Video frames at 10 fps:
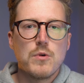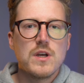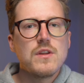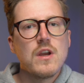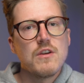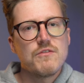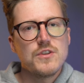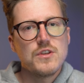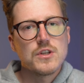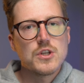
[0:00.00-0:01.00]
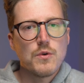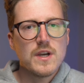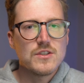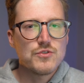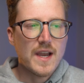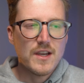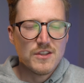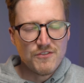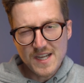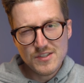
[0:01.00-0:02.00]
one for you to go out and try out.
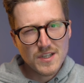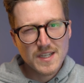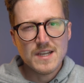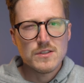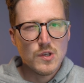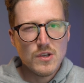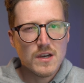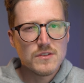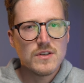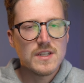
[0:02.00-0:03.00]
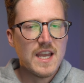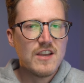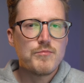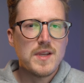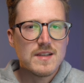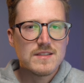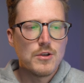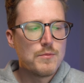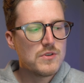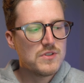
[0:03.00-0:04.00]
The fact that you can get 200 FPS
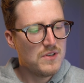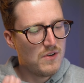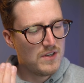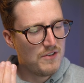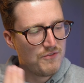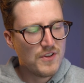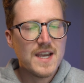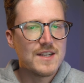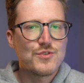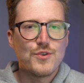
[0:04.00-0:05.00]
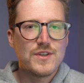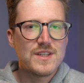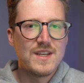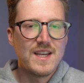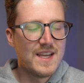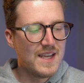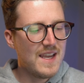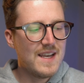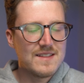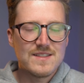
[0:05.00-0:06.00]
slow motion on a flying drone
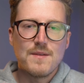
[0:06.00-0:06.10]
is